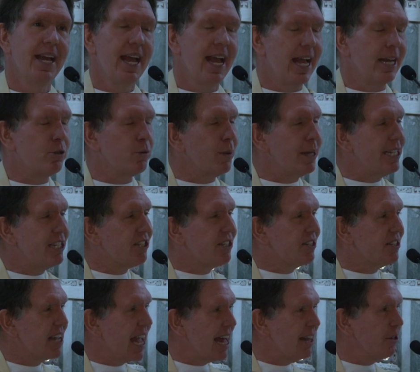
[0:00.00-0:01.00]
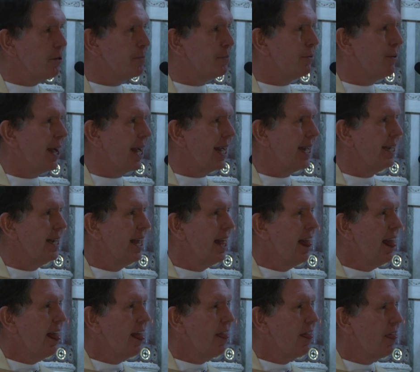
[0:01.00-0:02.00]
as we celebrate
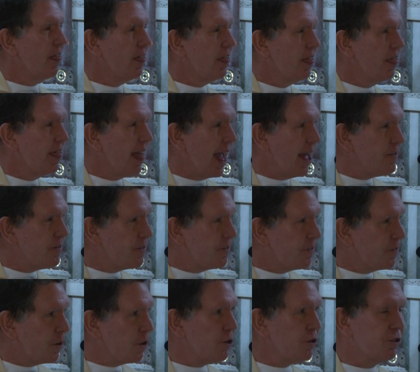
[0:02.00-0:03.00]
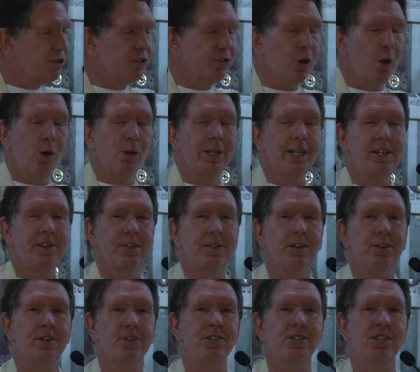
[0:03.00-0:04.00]
that first Holy
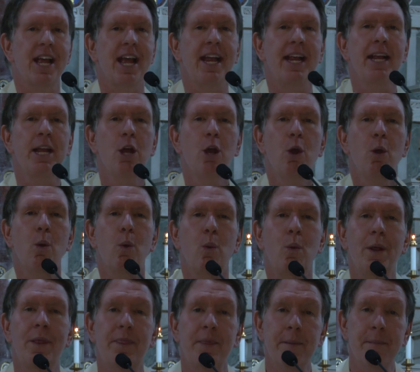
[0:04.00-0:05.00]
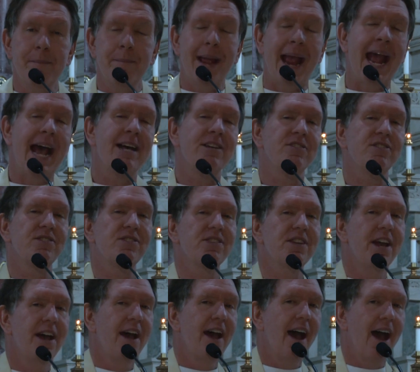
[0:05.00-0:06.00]
Thursday with the Mass
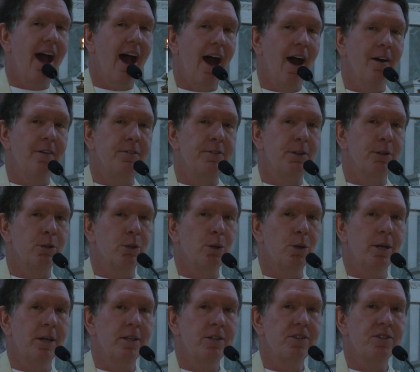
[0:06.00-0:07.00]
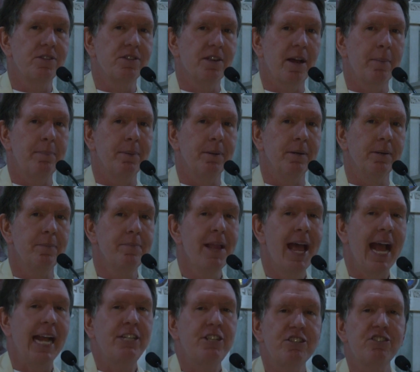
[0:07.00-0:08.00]
of the Lord's Supper.
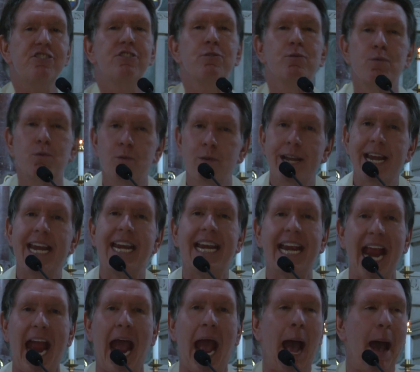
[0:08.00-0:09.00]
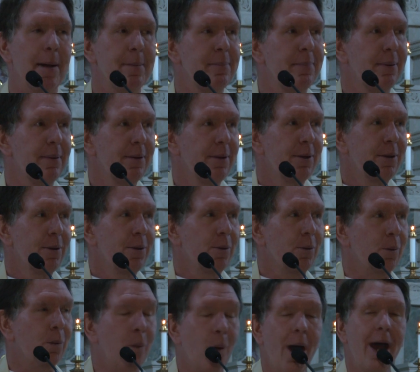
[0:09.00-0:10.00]
And just to recap
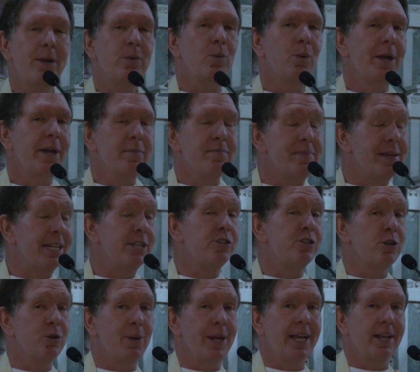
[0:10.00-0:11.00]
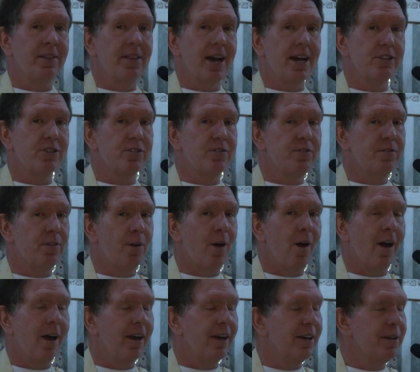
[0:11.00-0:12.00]
what we've been doing thus
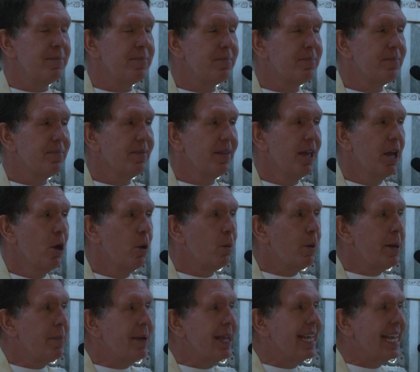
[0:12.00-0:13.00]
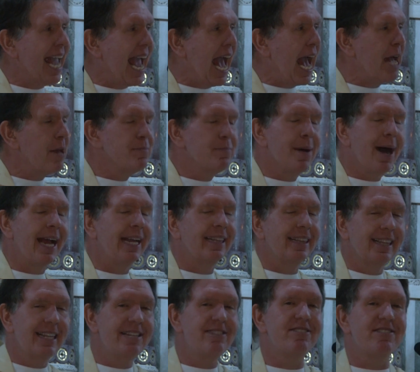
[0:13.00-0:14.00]
far, we began by
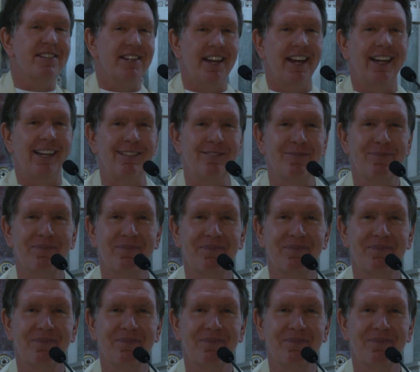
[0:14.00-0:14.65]
listening